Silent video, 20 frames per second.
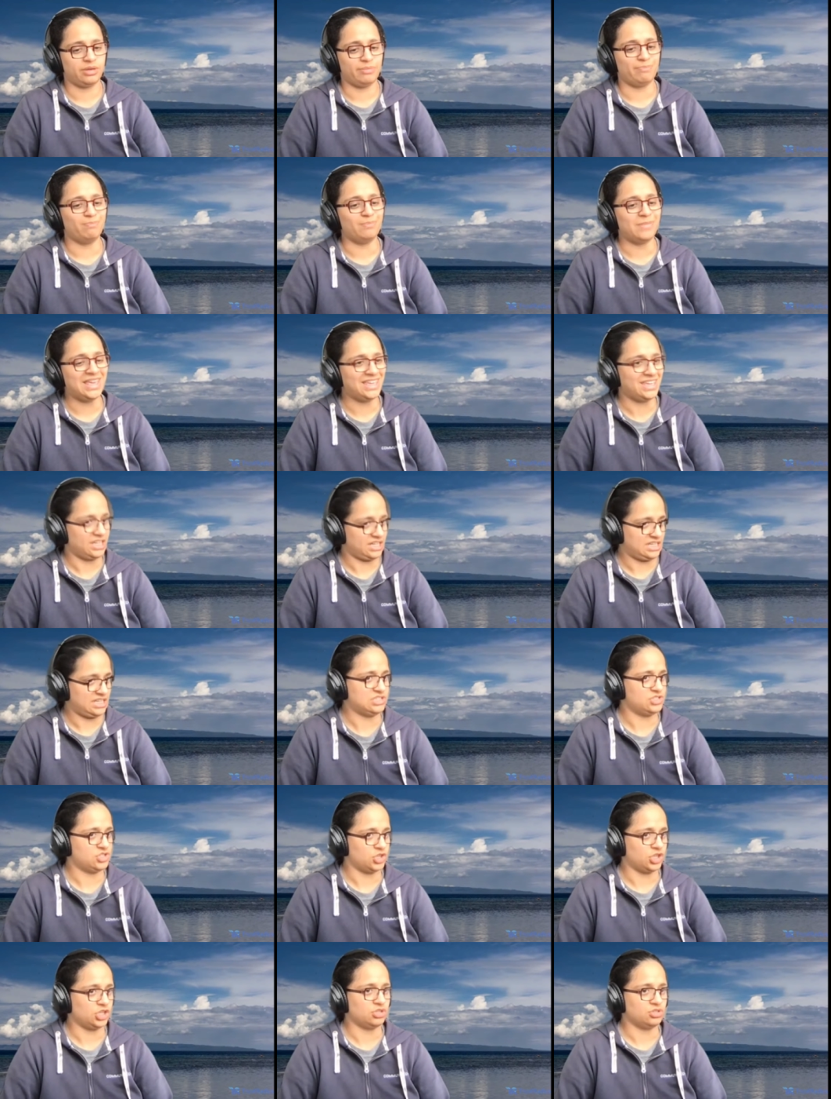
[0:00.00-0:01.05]
make it
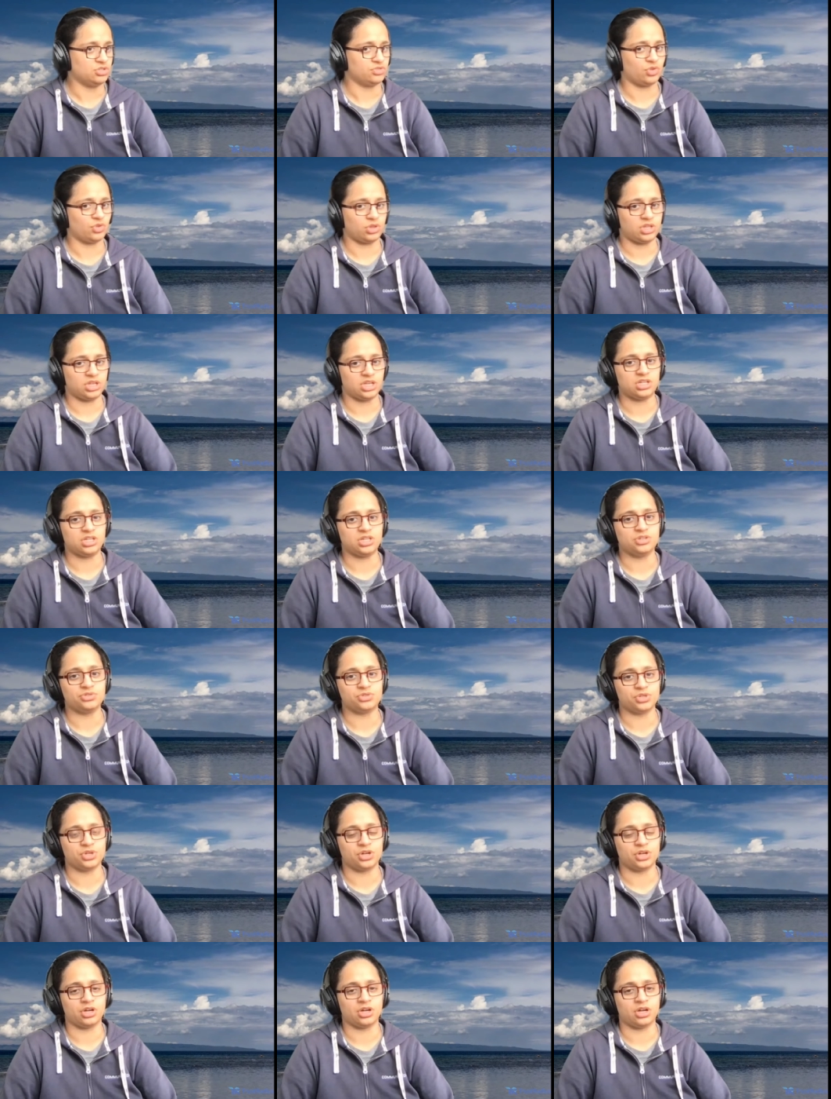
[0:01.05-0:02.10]
easier to use for the end
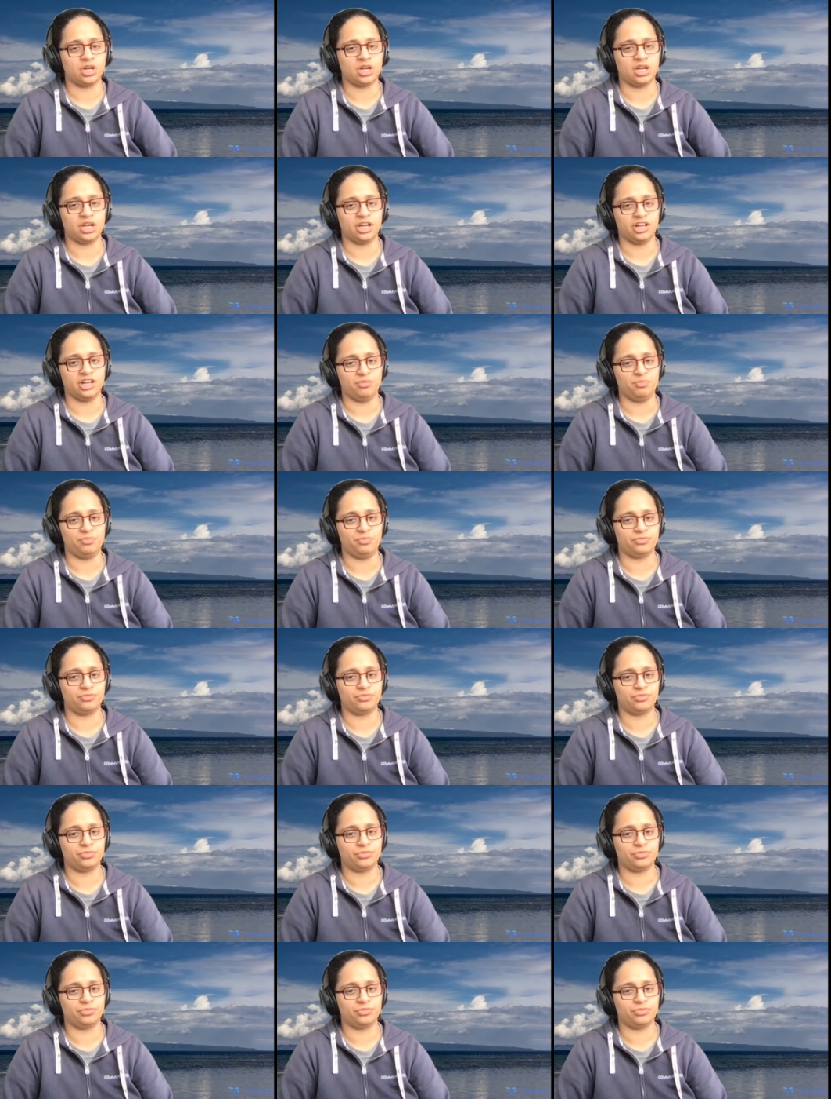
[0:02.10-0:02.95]
user um,